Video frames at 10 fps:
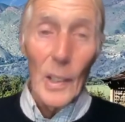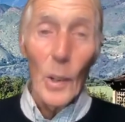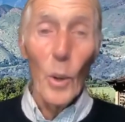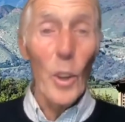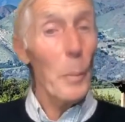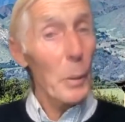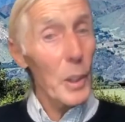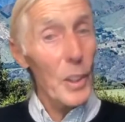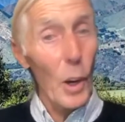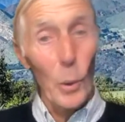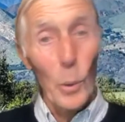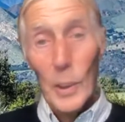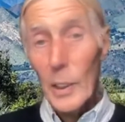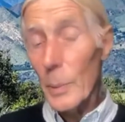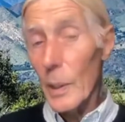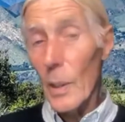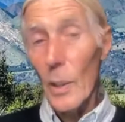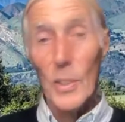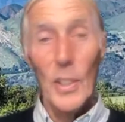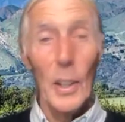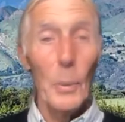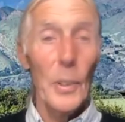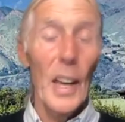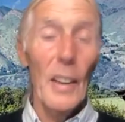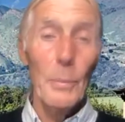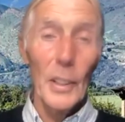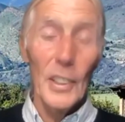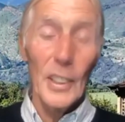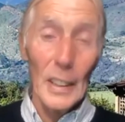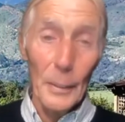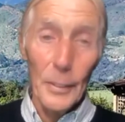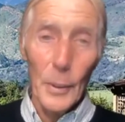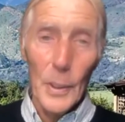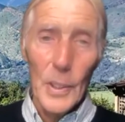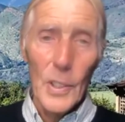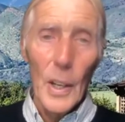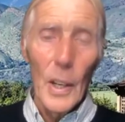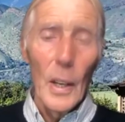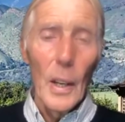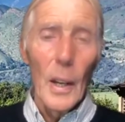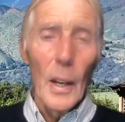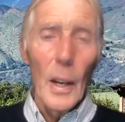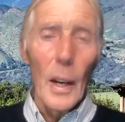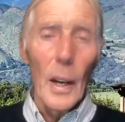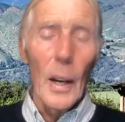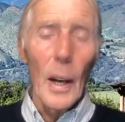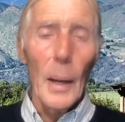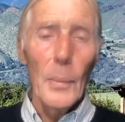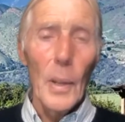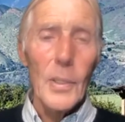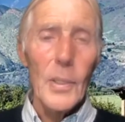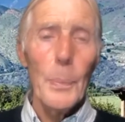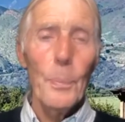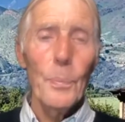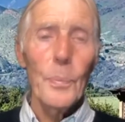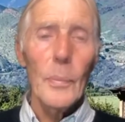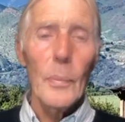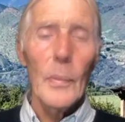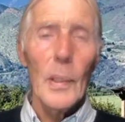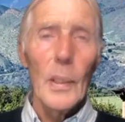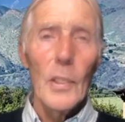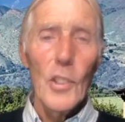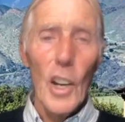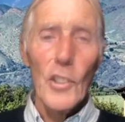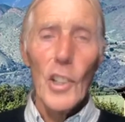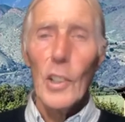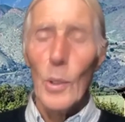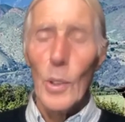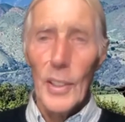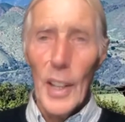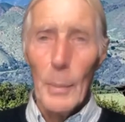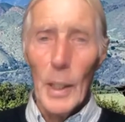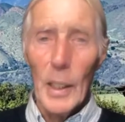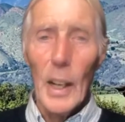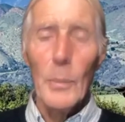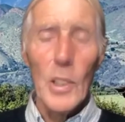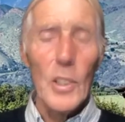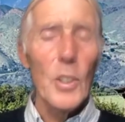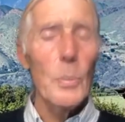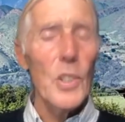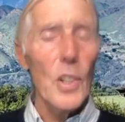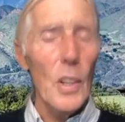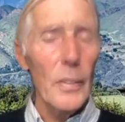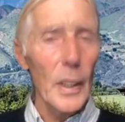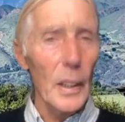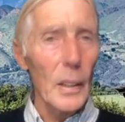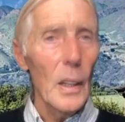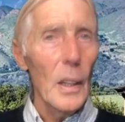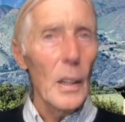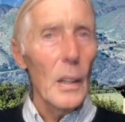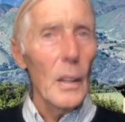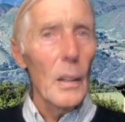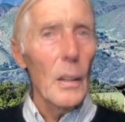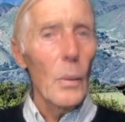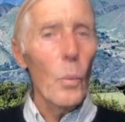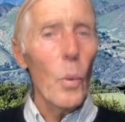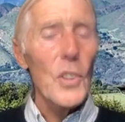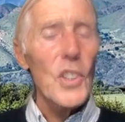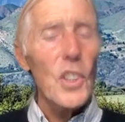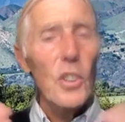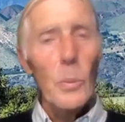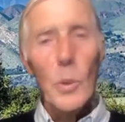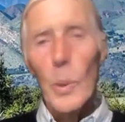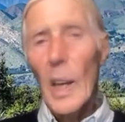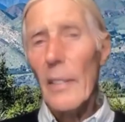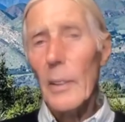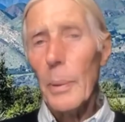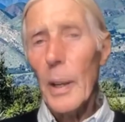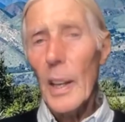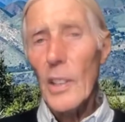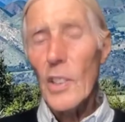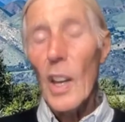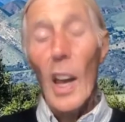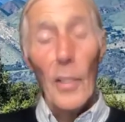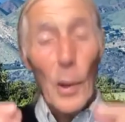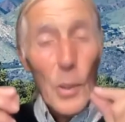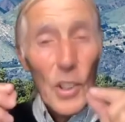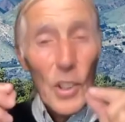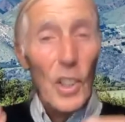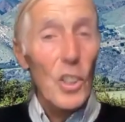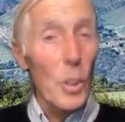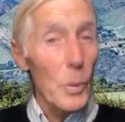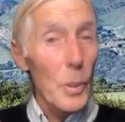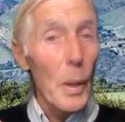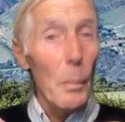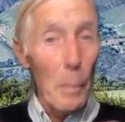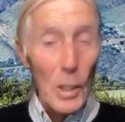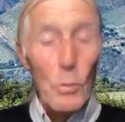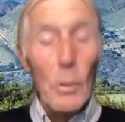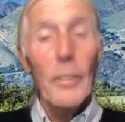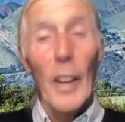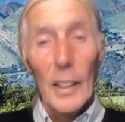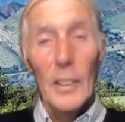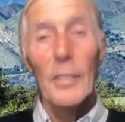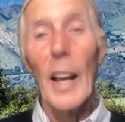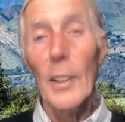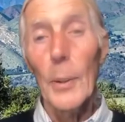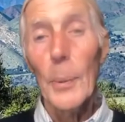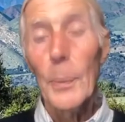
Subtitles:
or they may withhold it because they want to have political influence. I'm not judging or condemning, I'm just observing what systems we have in place, and those systems must reflect a value.